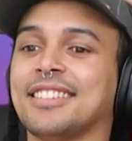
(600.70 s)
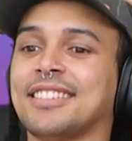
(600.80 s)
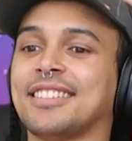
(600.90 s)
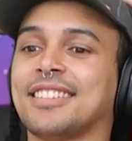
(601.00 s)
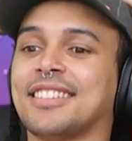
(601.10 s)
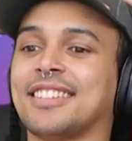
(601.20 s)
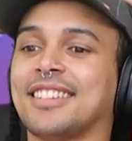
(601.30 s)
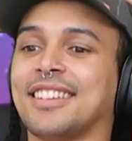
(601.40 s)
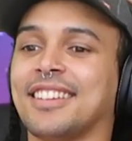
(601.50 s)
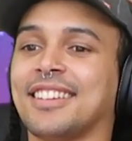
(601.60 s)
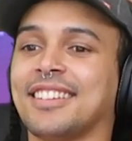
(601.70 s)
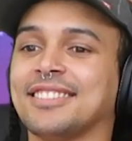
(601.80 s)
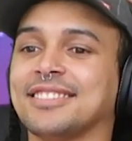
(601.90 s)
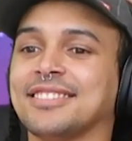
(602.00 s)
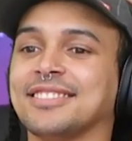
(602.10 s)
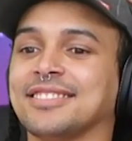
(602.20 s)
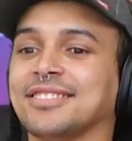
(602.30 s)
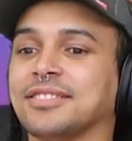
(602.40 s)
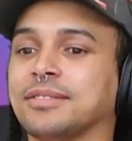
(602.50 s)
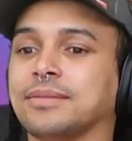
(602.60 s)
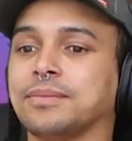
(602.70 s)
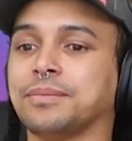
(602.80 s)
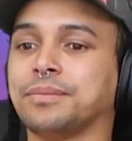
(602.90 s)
This person isn't speaking.